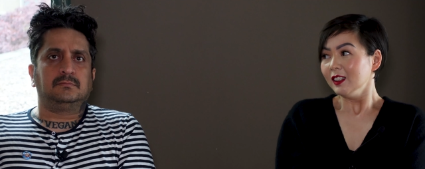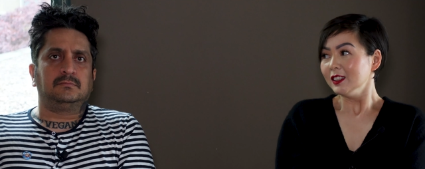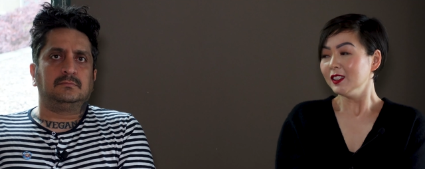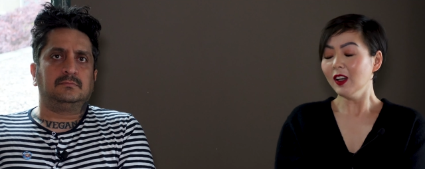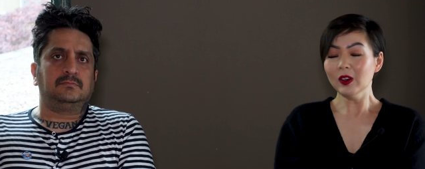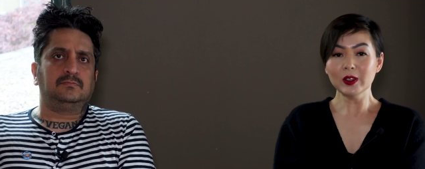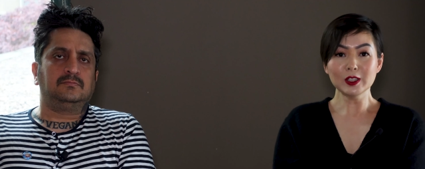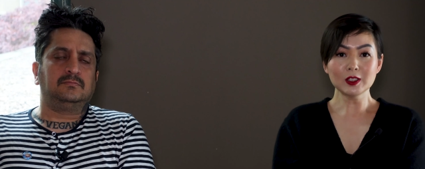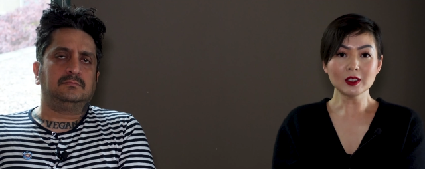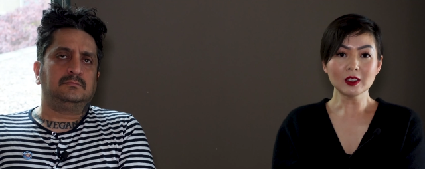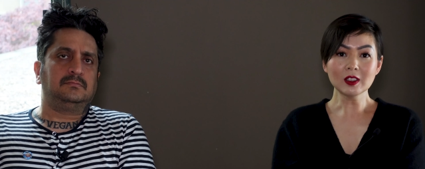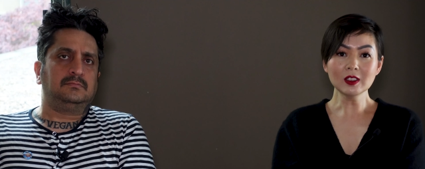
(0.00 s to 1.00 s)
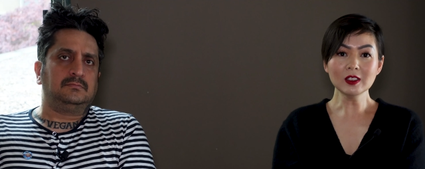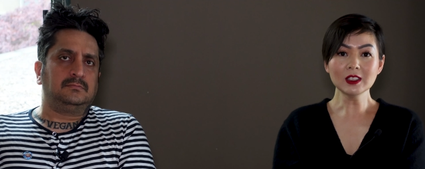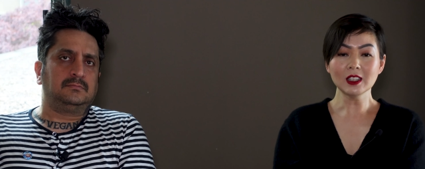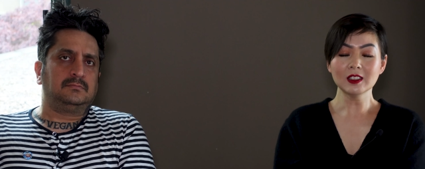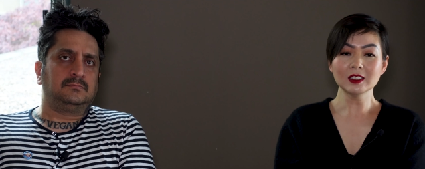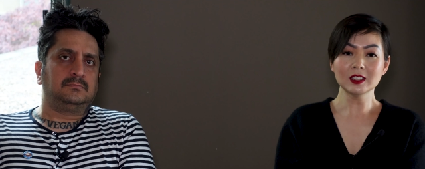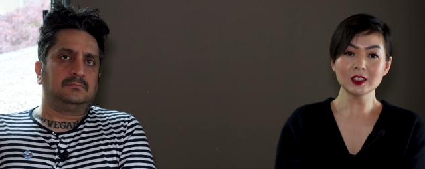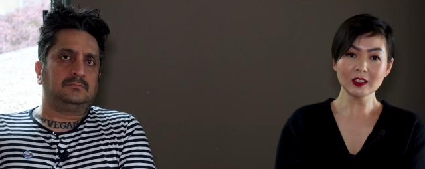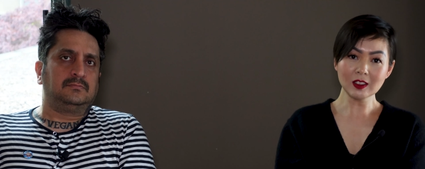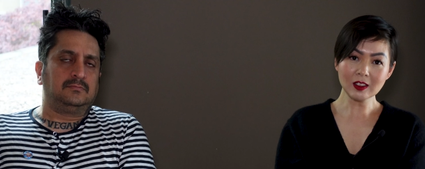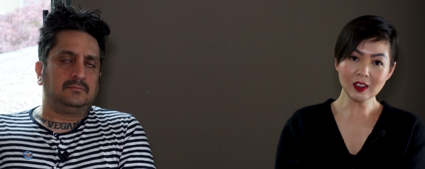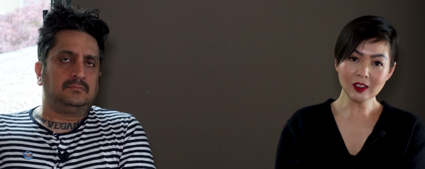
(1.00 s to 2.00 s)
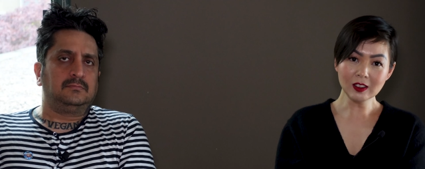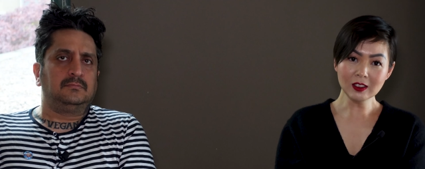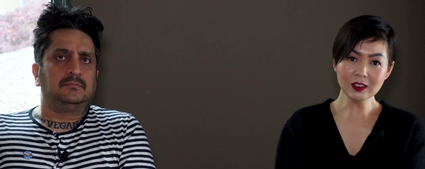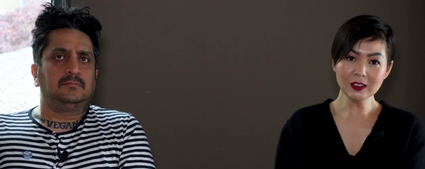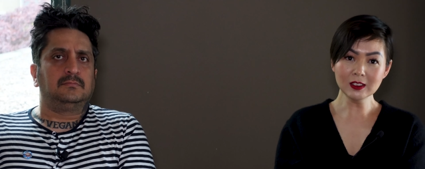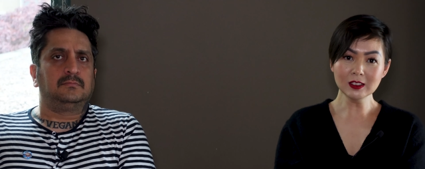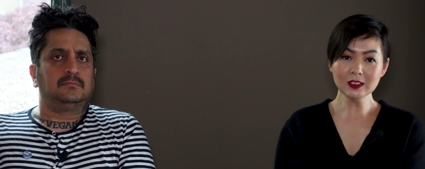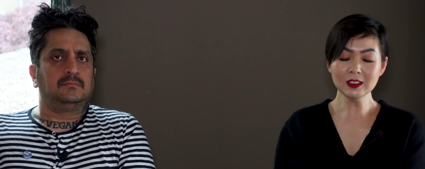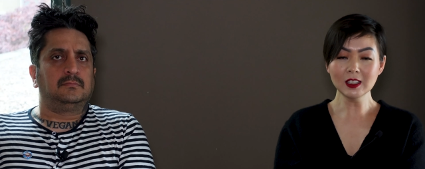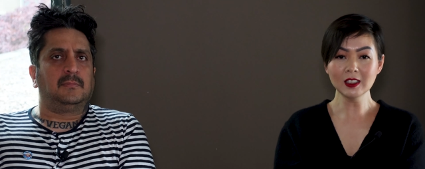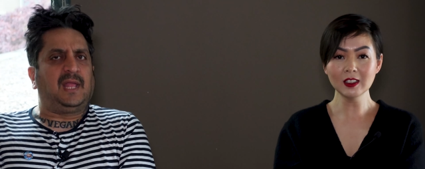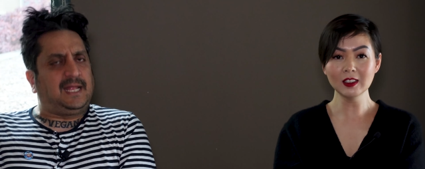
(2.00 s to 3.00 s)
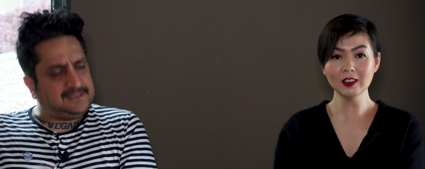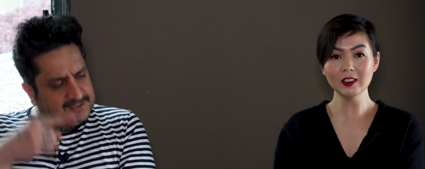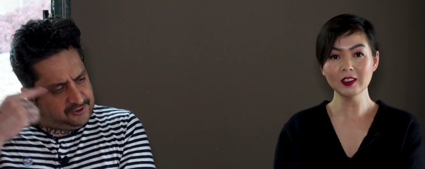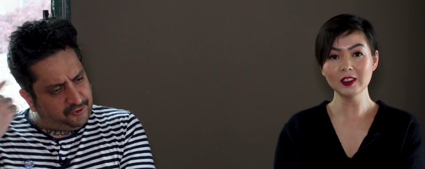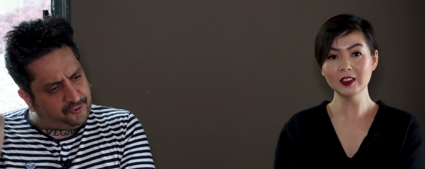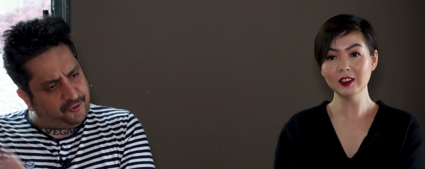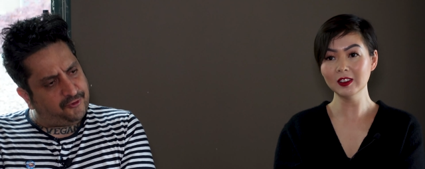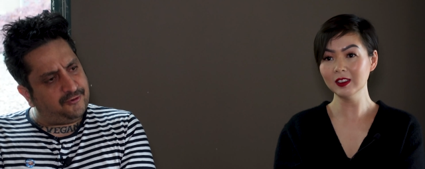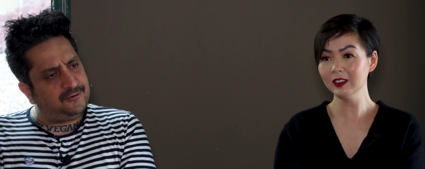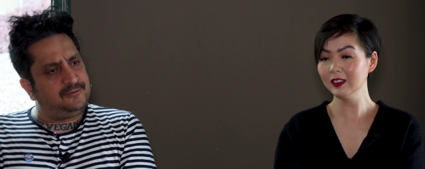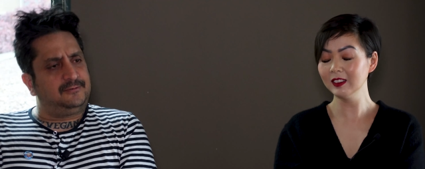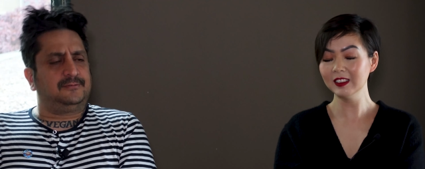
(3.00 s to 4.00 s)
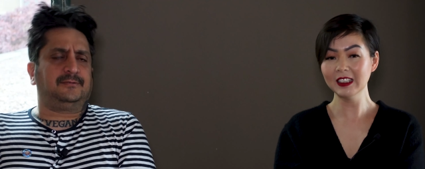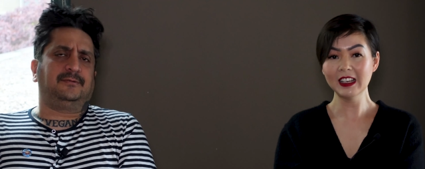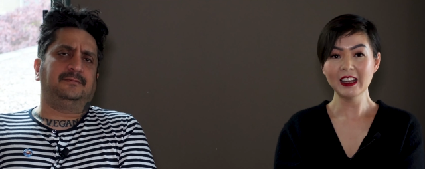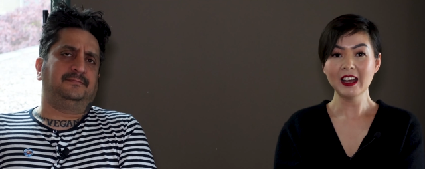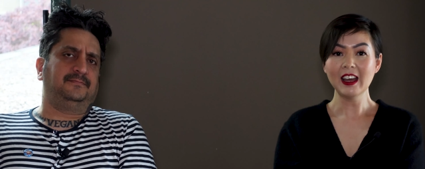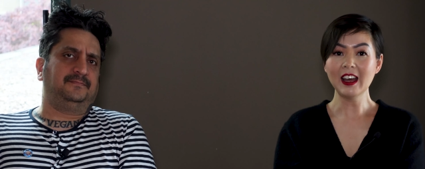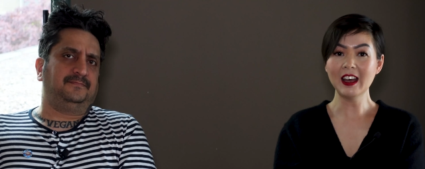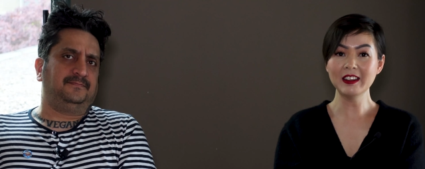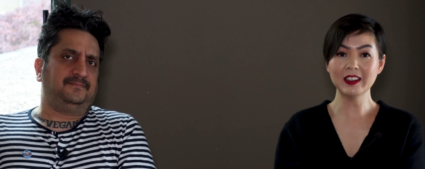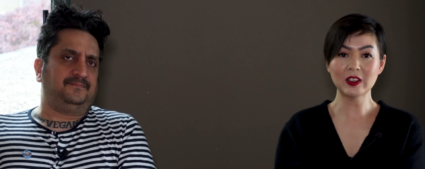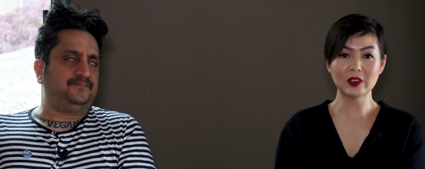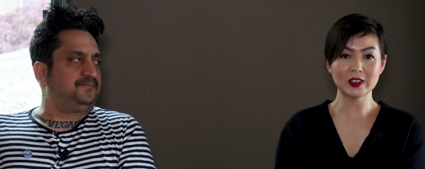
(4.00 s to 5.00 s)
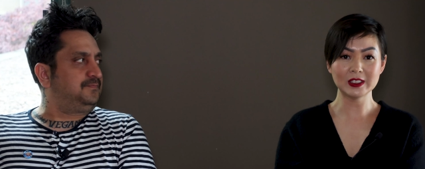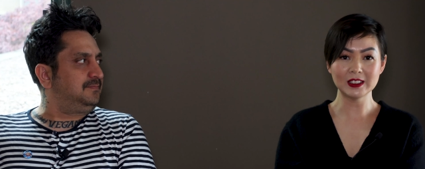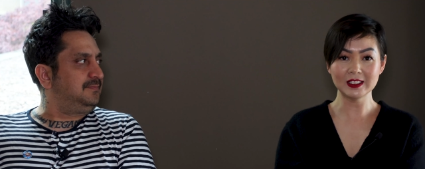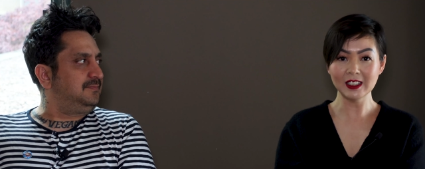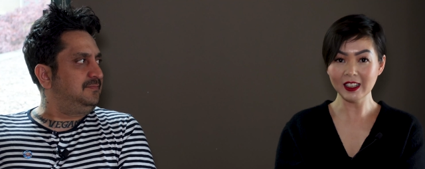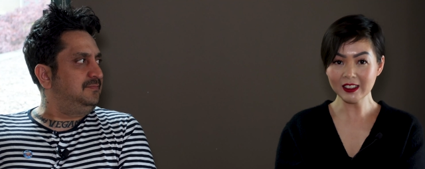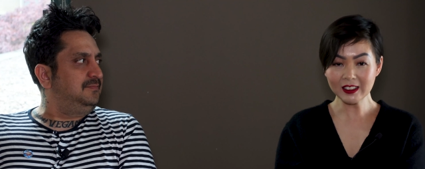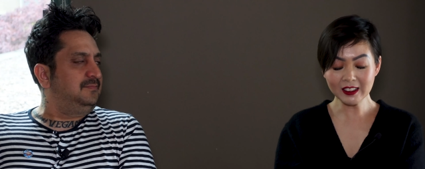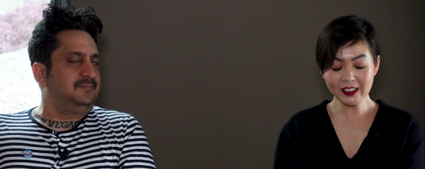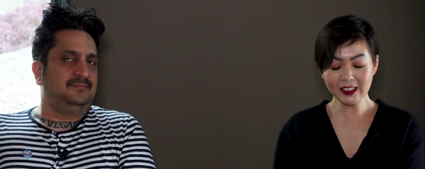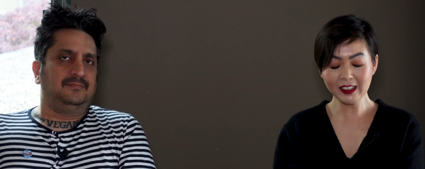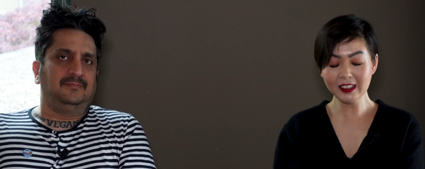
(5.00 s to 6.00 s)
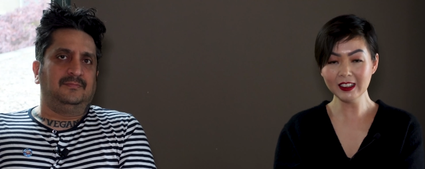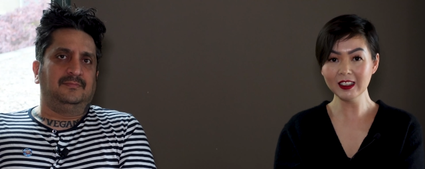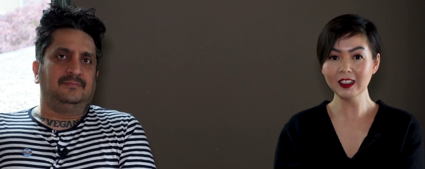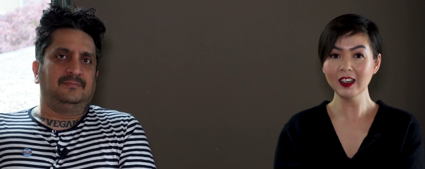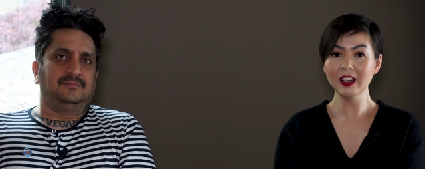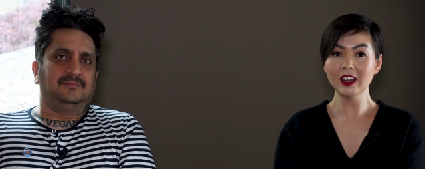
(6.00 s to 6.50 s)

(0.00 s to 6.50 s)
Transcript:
Speaker 1: So we circled and circled.
Speaker 2: And circled.
Speaker 1: And there was nothing.